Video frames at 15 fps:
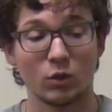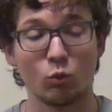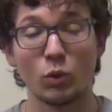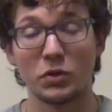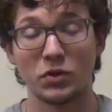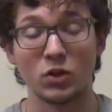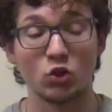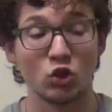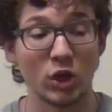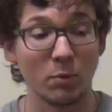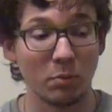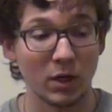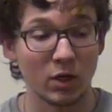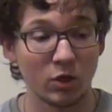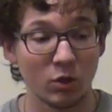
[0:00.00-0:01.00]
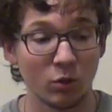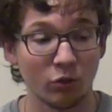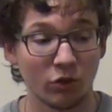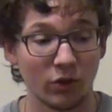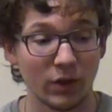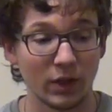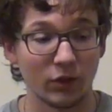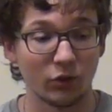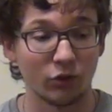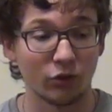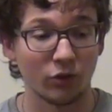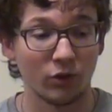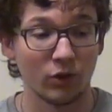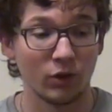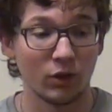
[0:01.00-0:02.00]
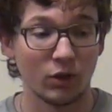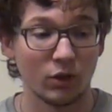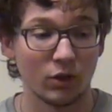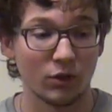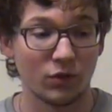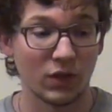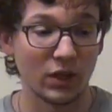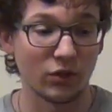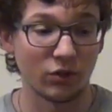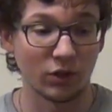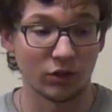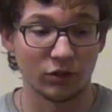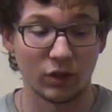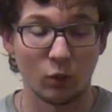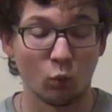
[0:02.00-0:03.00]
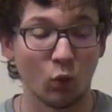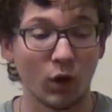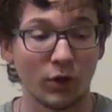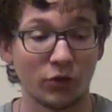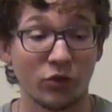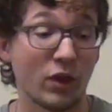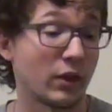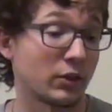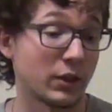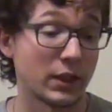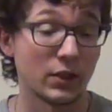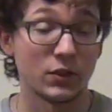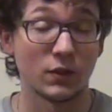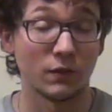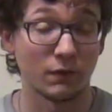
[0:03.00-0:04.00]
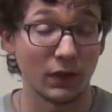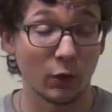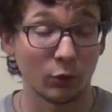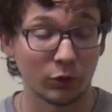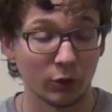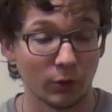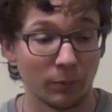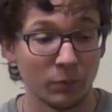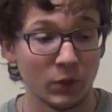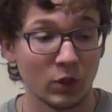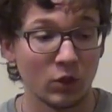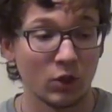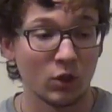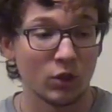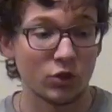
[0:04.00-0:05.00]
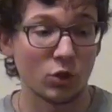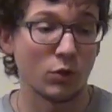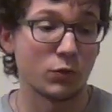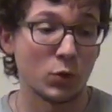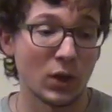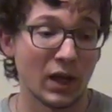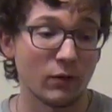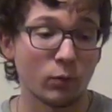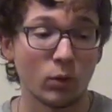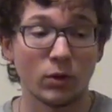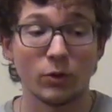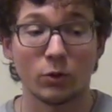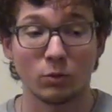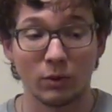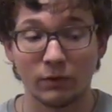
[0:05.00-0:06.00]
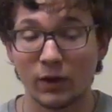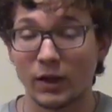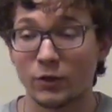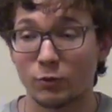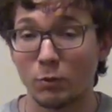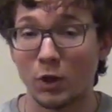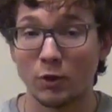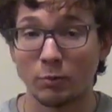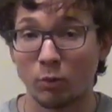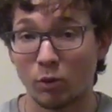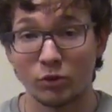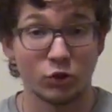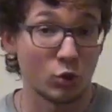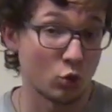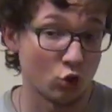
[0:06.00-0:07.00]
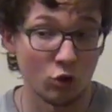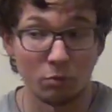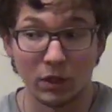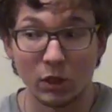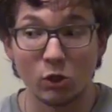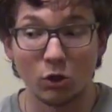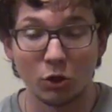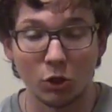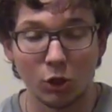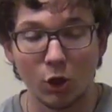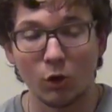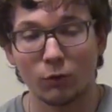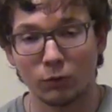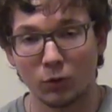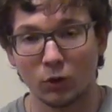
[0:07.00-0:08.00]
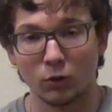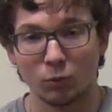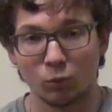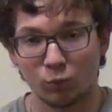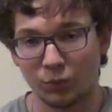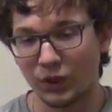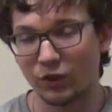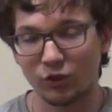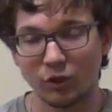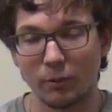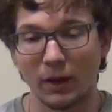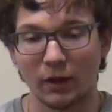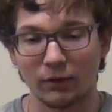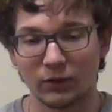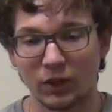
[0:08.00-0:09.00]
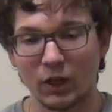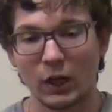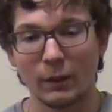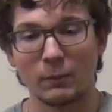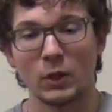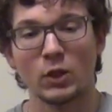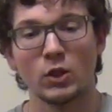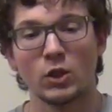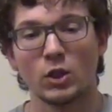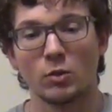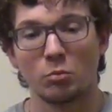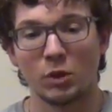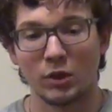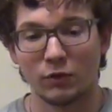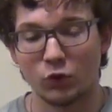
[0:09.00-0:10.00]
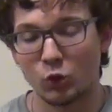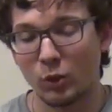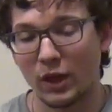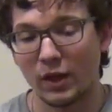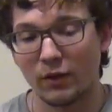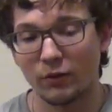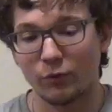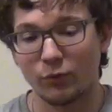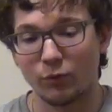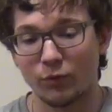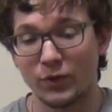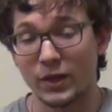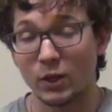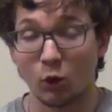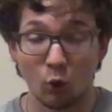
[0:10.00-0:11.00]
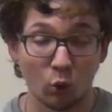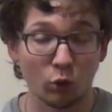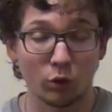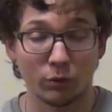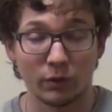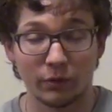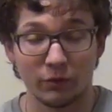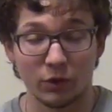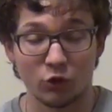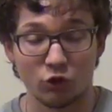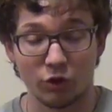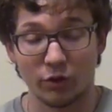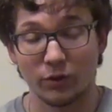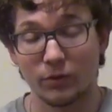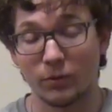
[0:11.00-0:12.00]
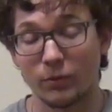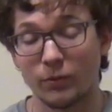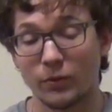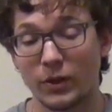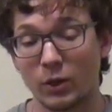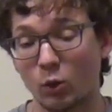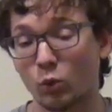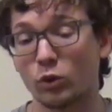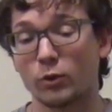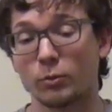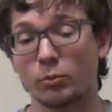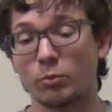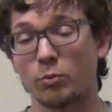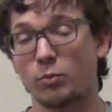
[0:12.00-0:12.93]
with the GPUs in these T61s that lead to failure. So if you have one of the revised motherboards, you should be good to go for a decent amount of time. But if you have the older revision, the older